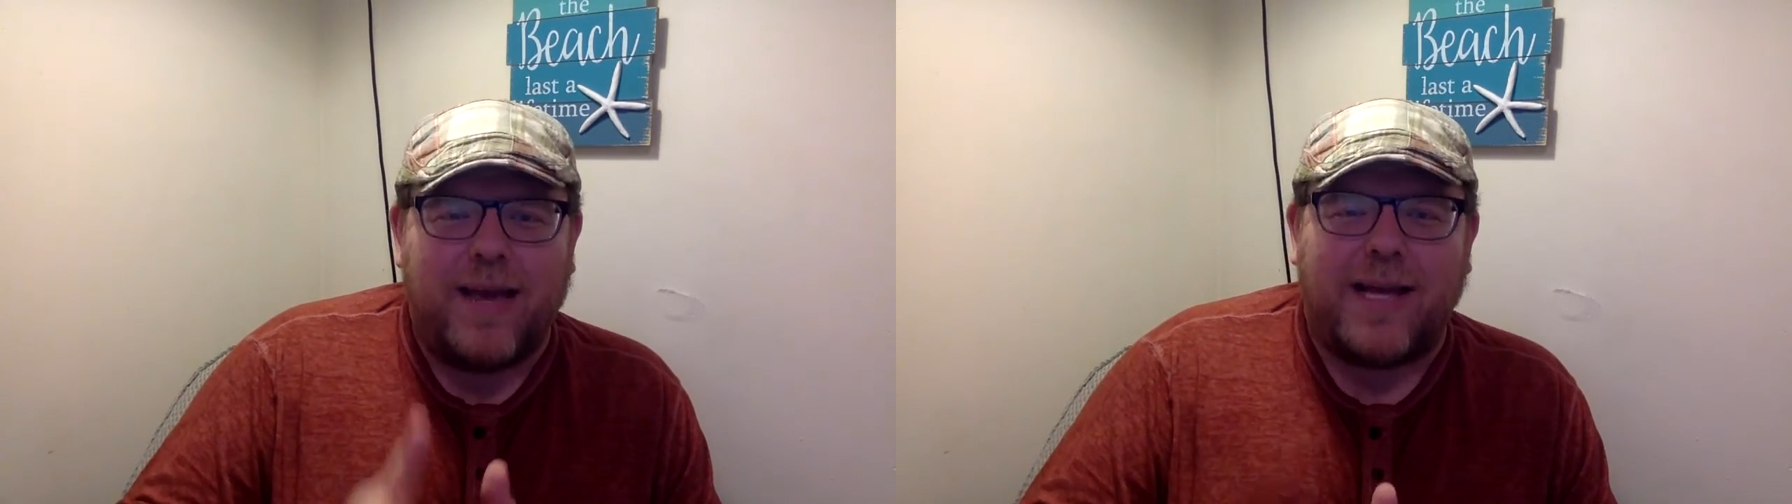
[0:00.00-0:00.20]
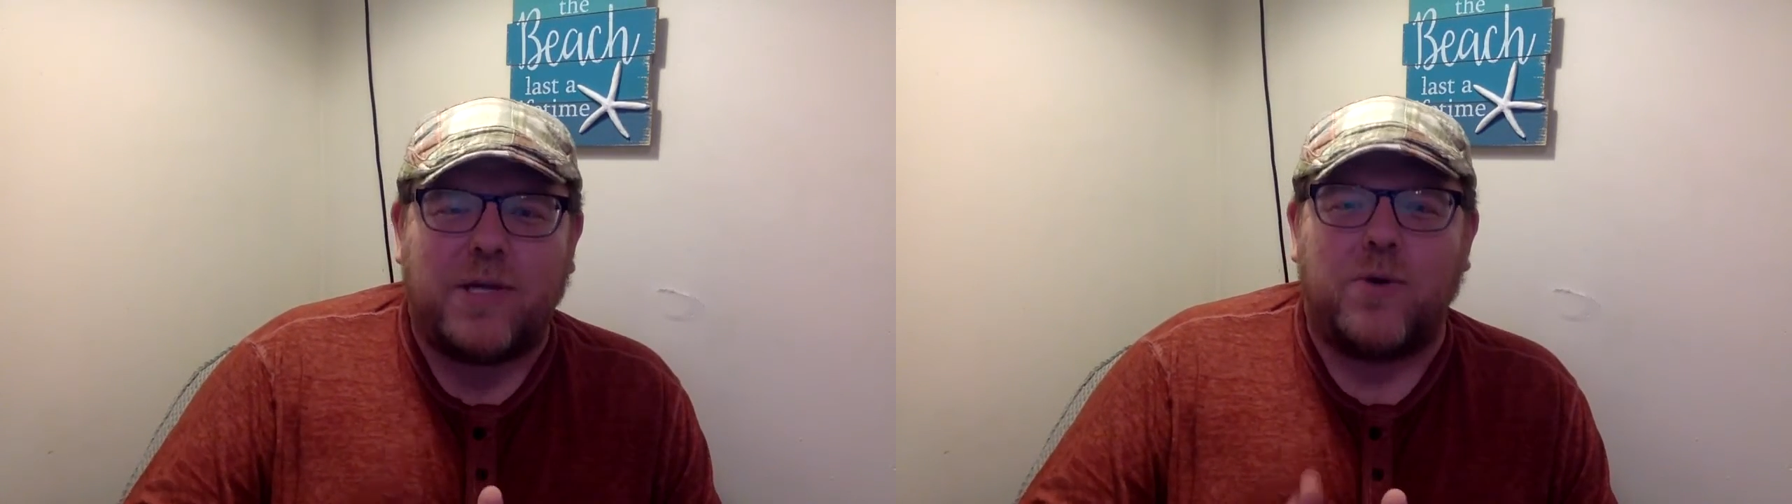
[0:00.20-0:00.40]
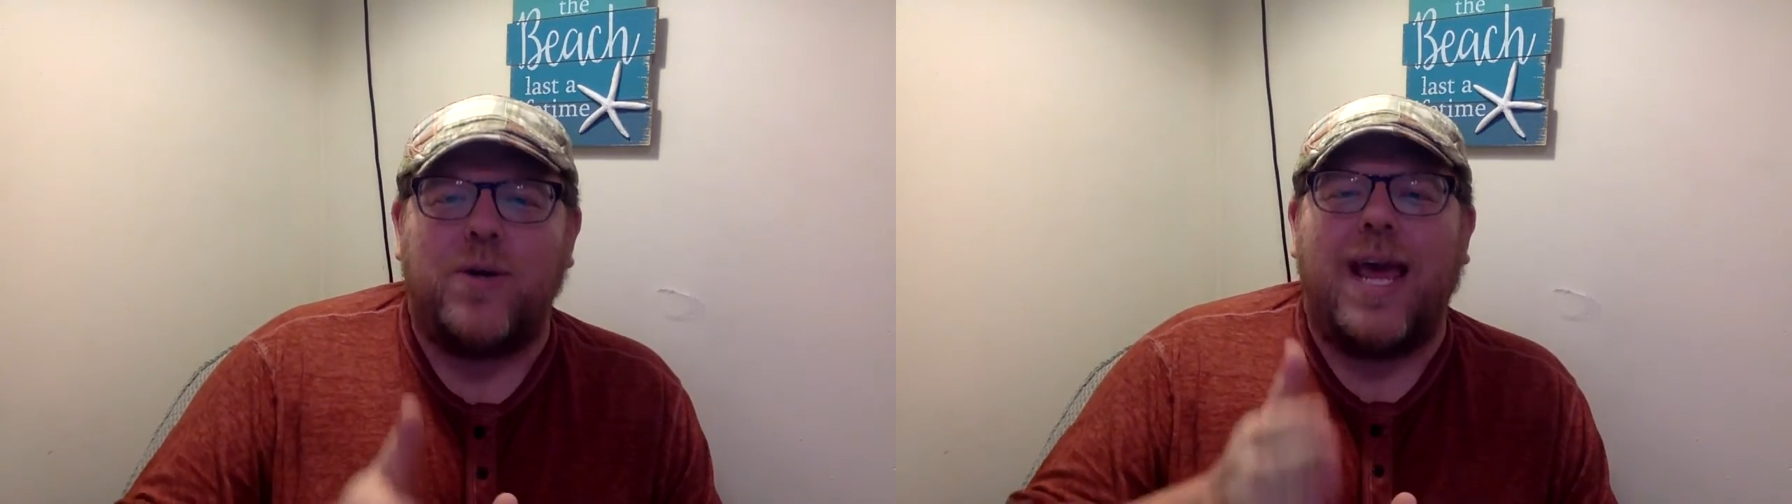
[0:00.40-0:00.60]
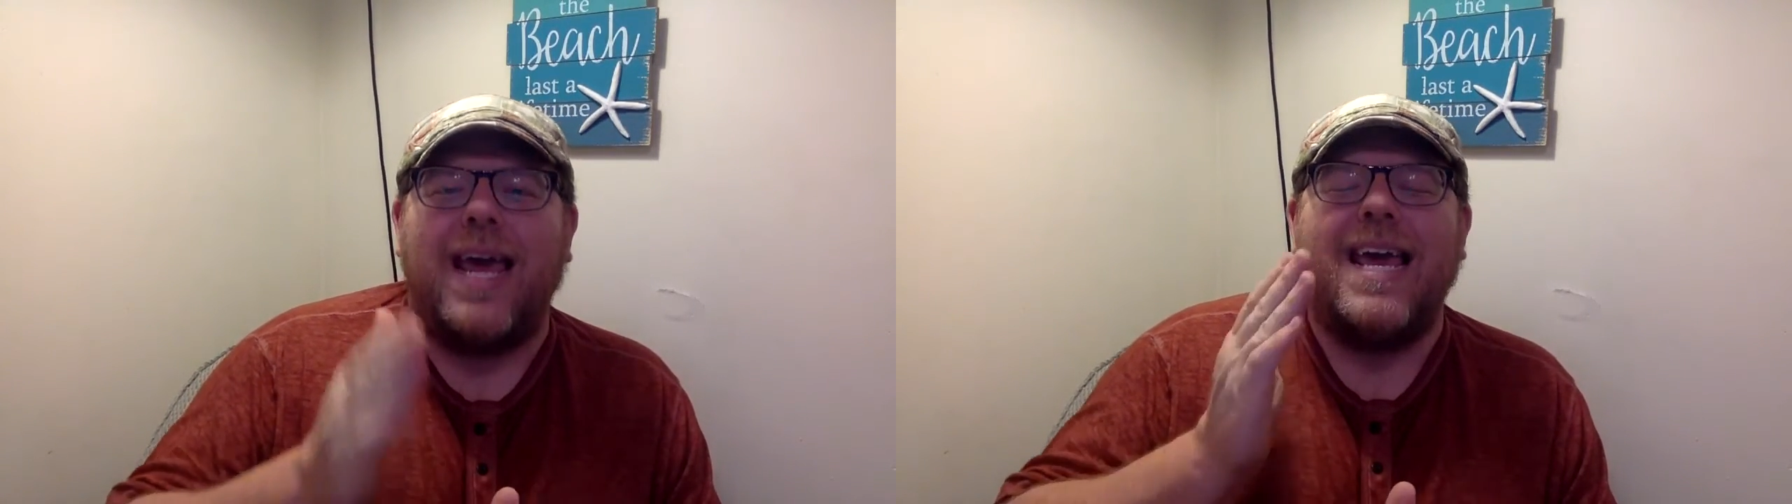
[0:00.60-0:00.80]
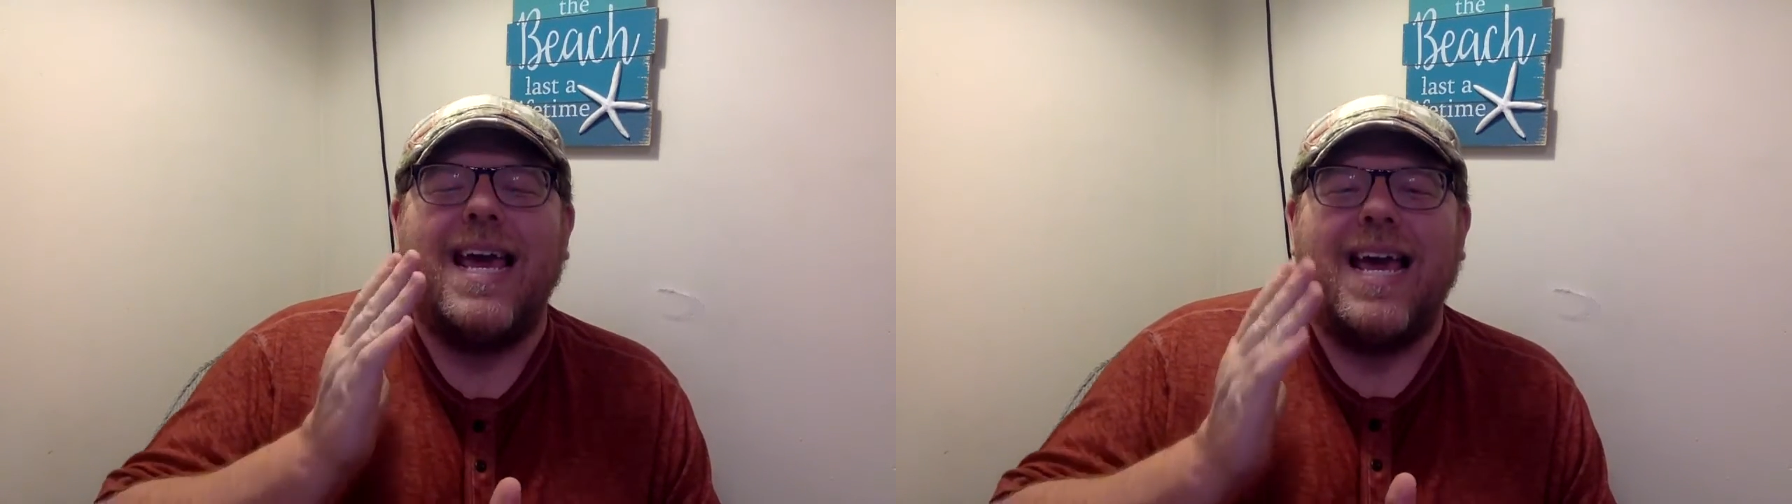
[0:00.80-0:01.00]

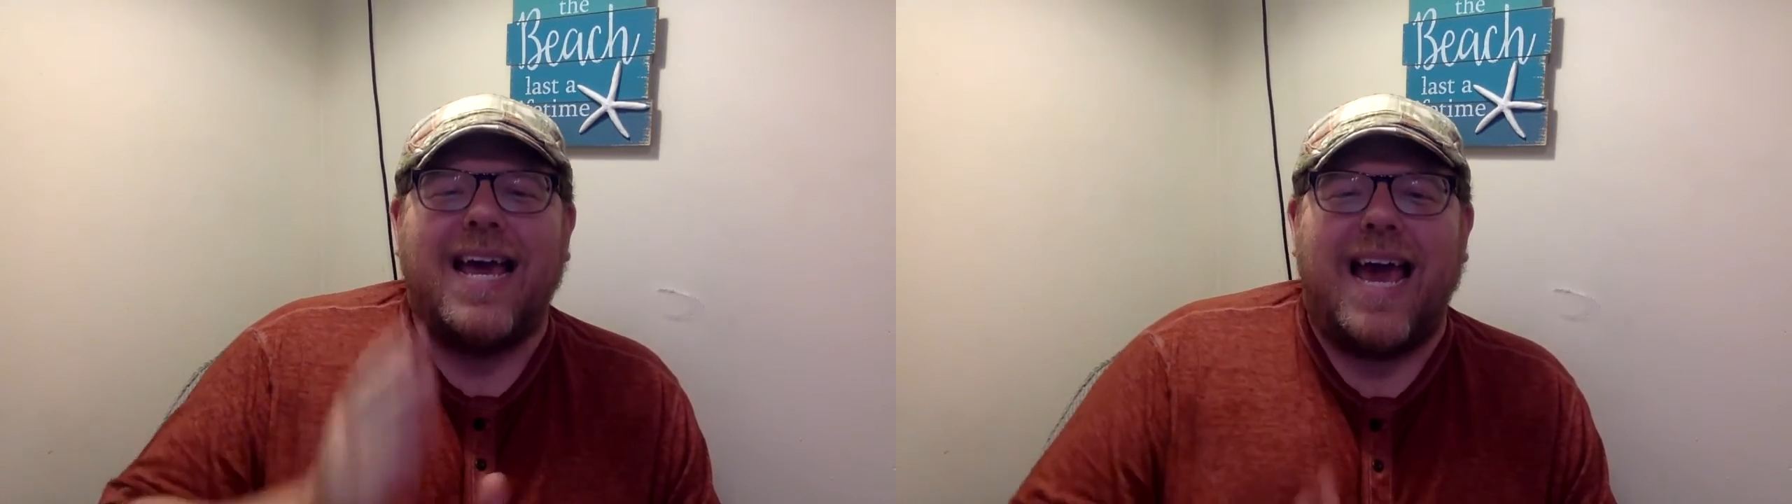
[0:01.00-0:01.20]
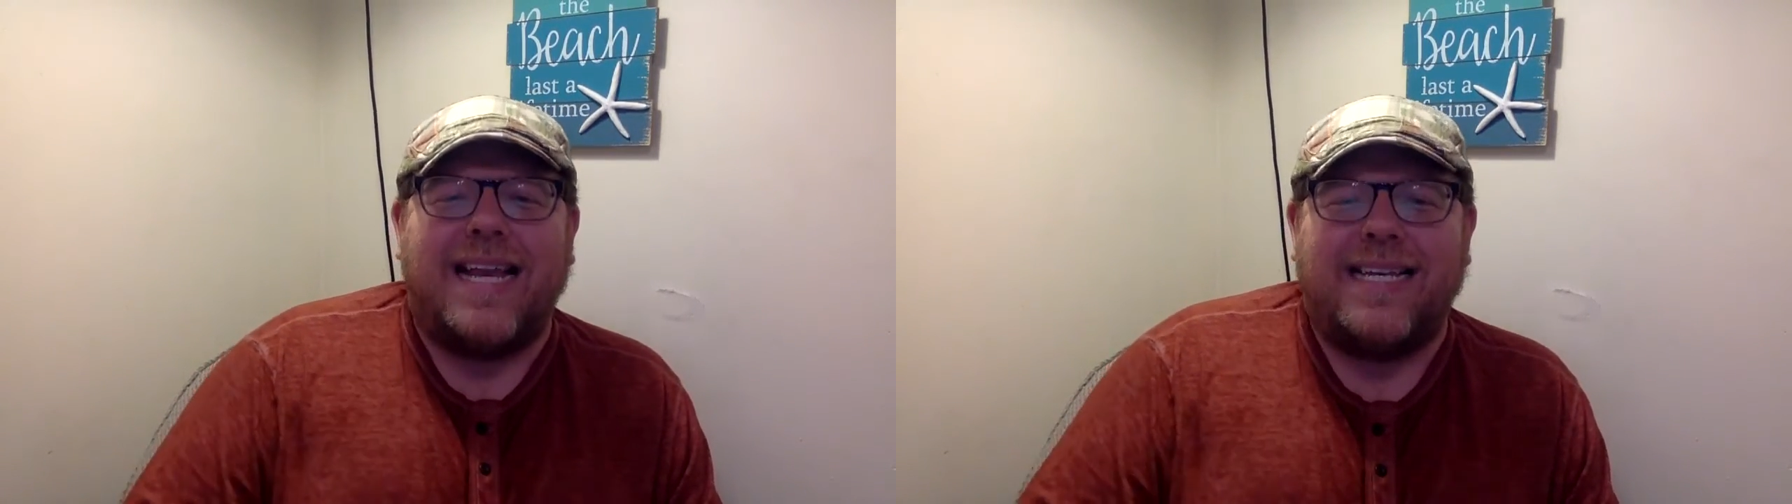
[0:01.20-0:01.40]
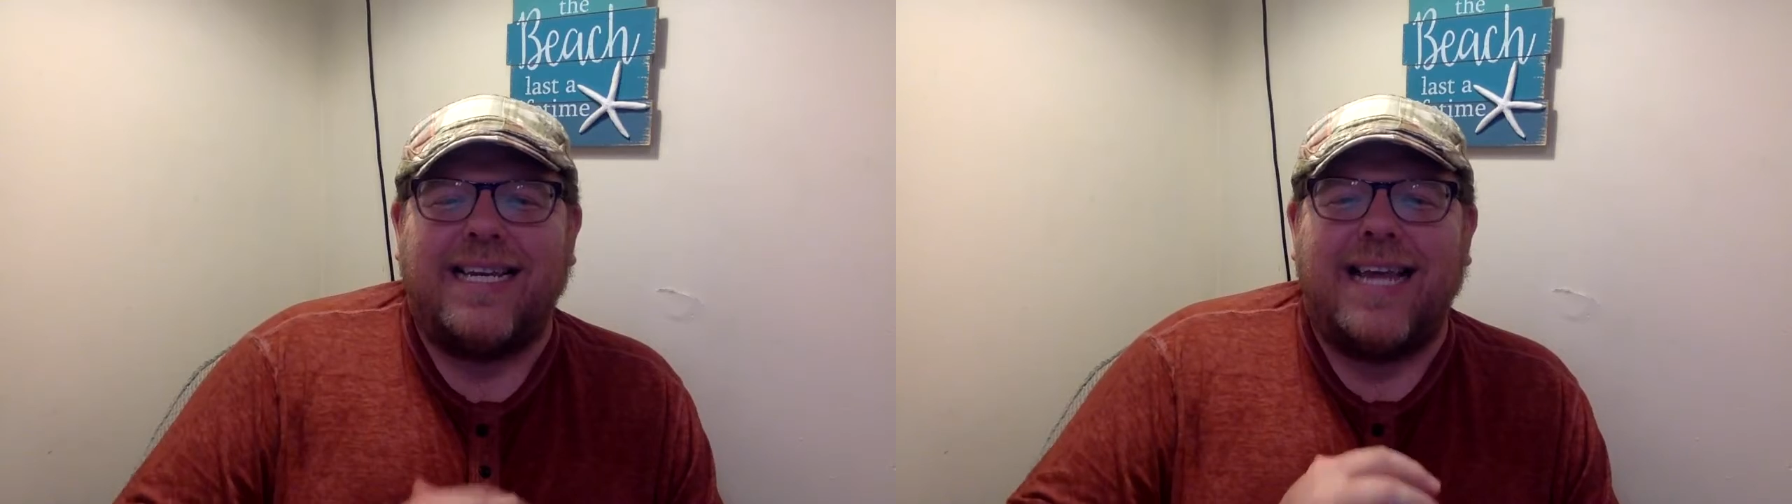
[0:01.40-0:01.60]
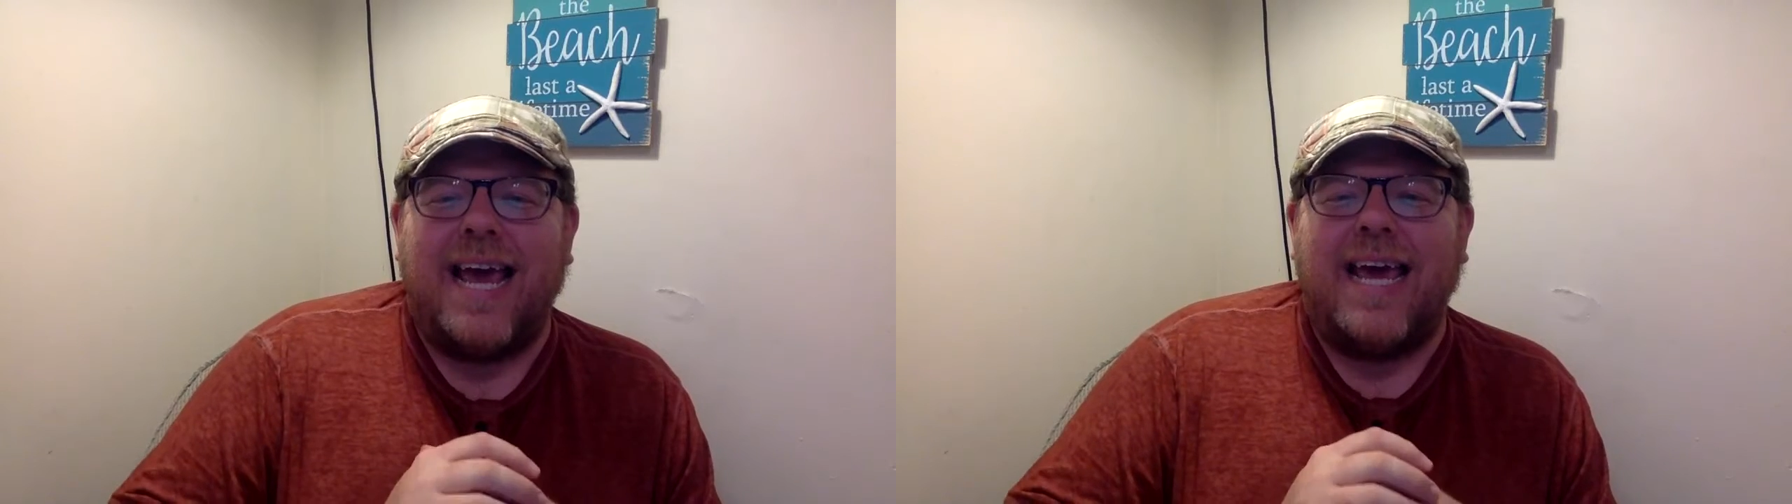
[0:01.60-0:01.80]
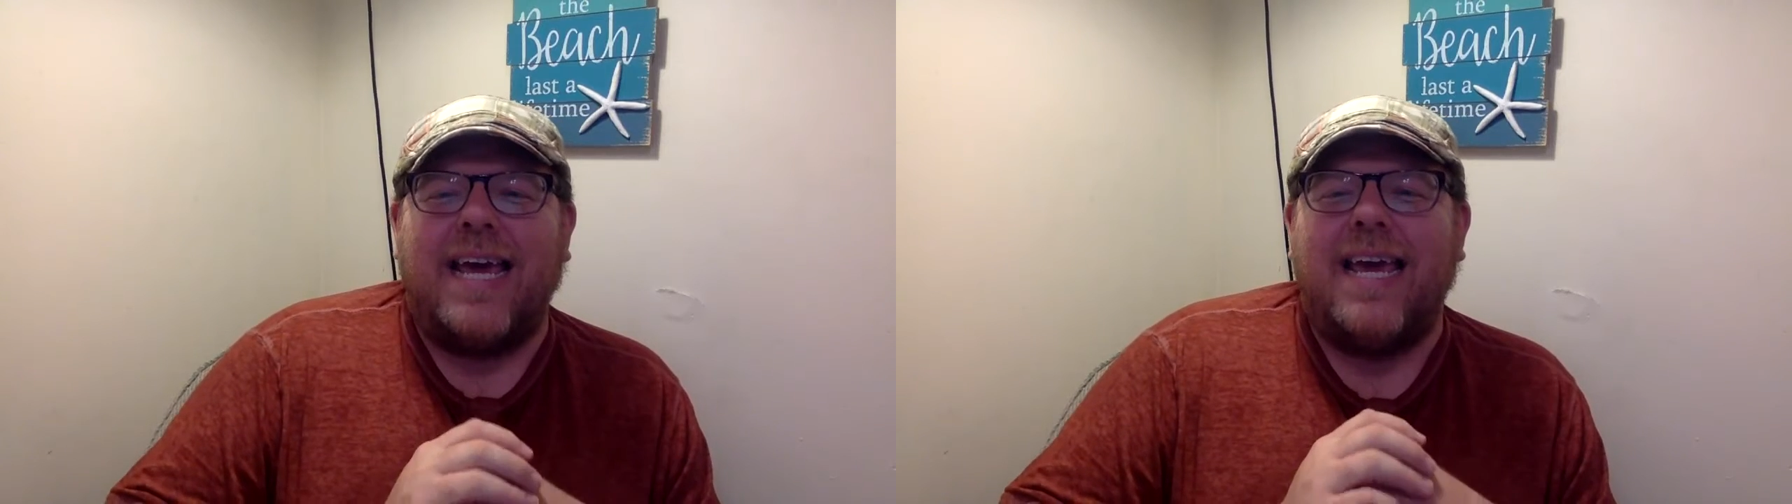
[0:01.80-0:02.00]
yesterday and
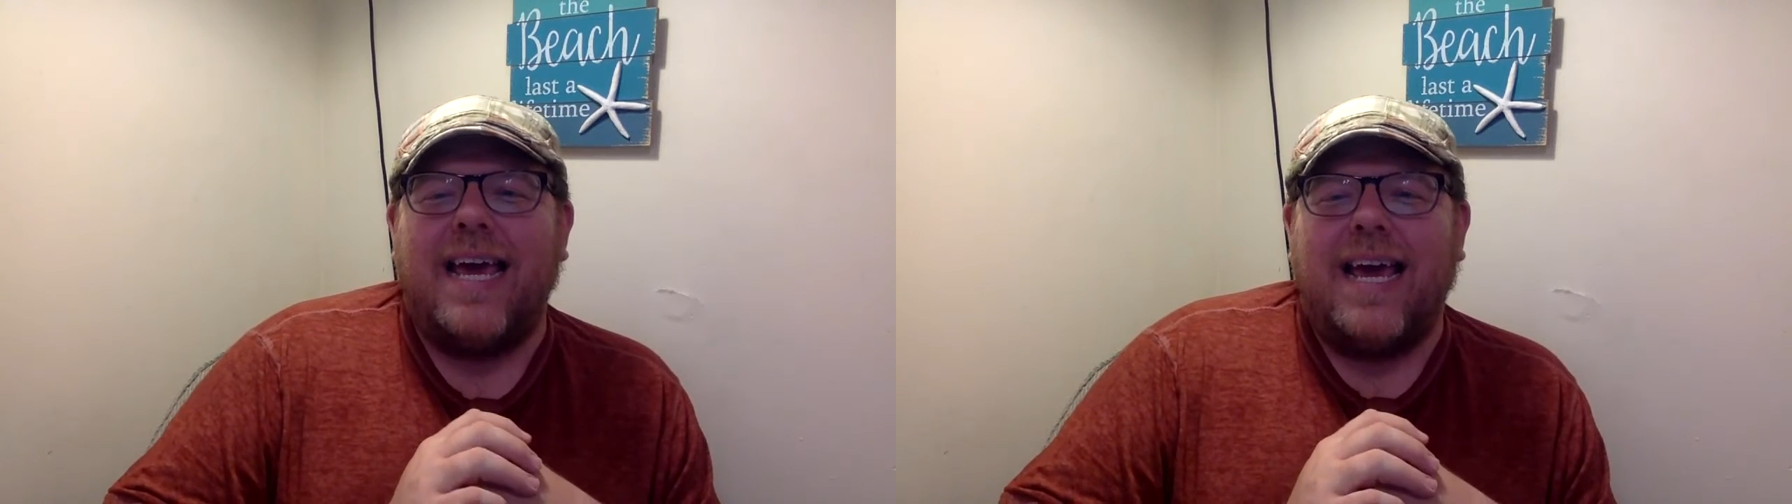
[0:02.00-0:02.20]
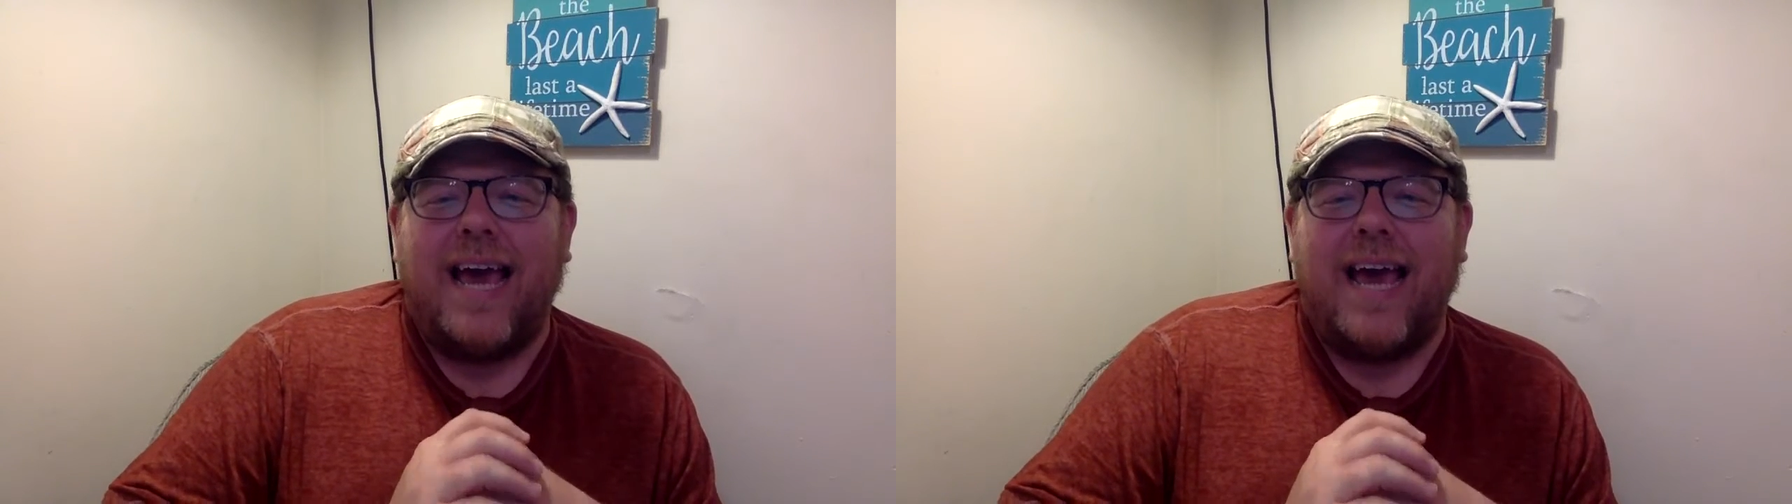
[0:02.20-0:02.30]
today